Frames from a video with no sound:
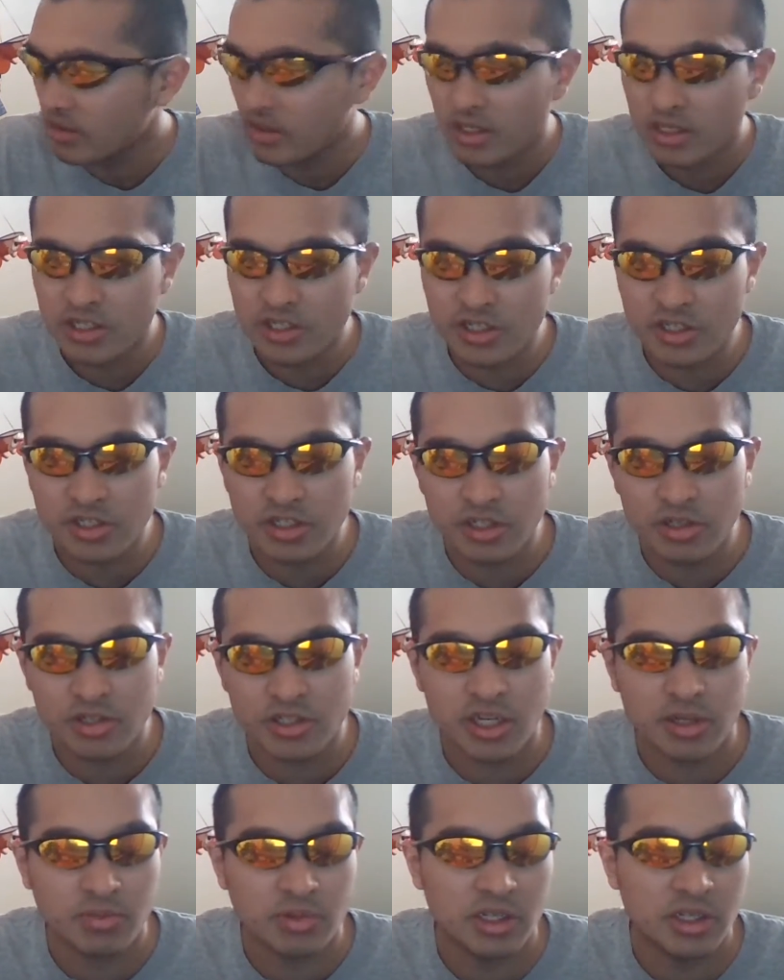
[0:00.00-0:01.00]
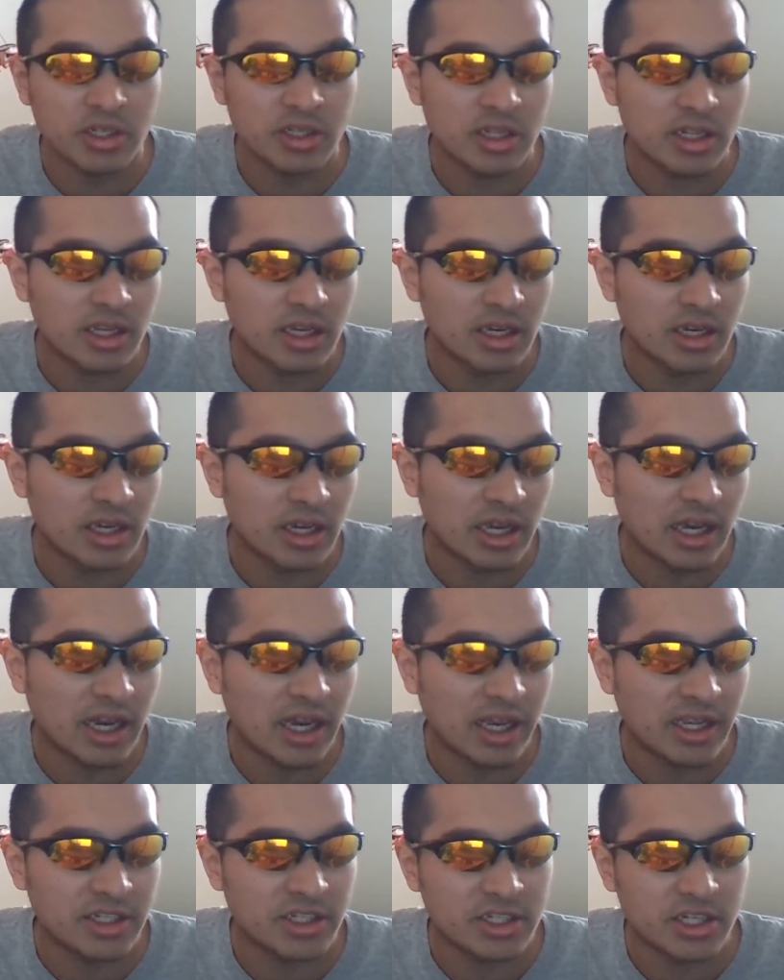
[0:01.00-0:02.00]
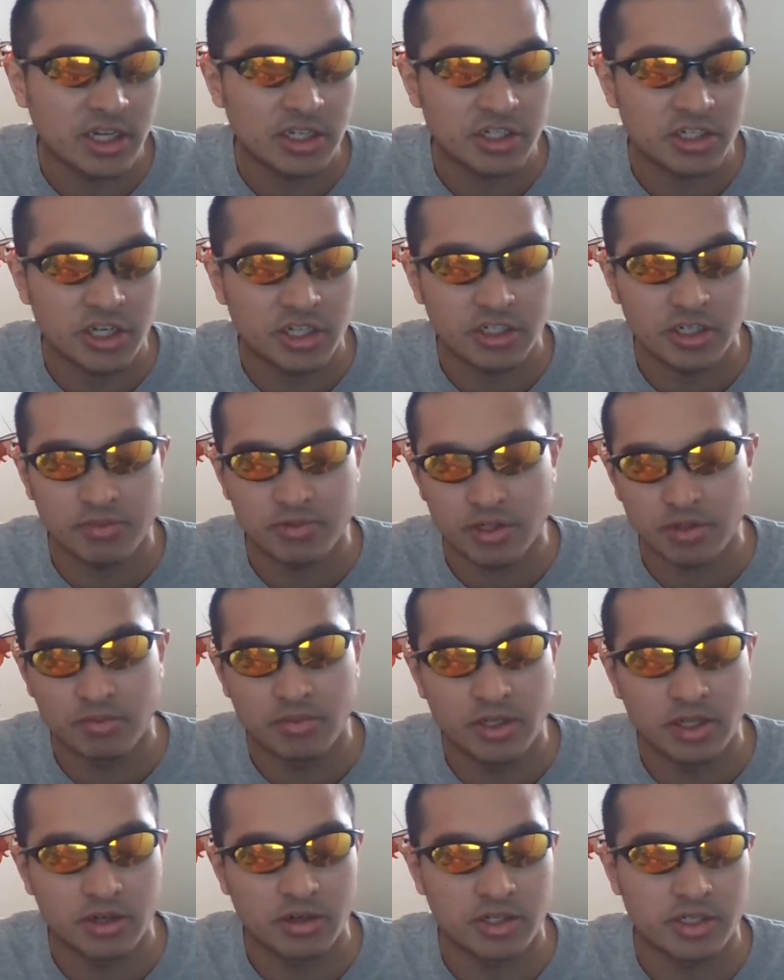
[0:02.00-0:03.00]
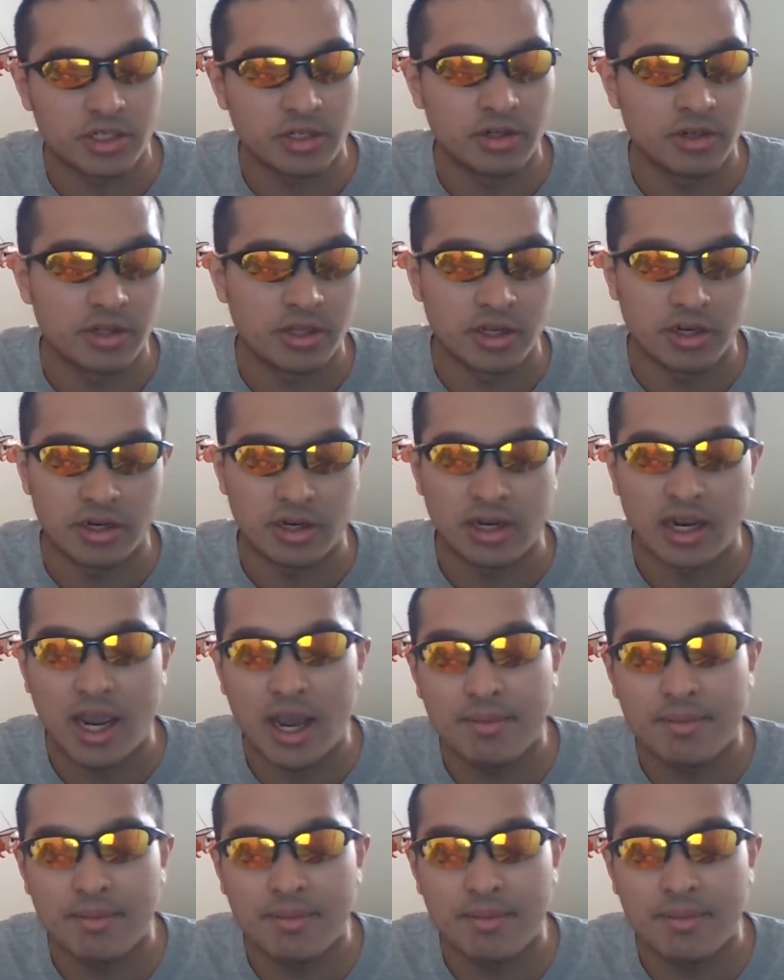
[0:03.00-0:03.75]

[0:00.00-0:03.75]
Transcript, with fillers: it's just a little something I decided to change up some lyrics here and there.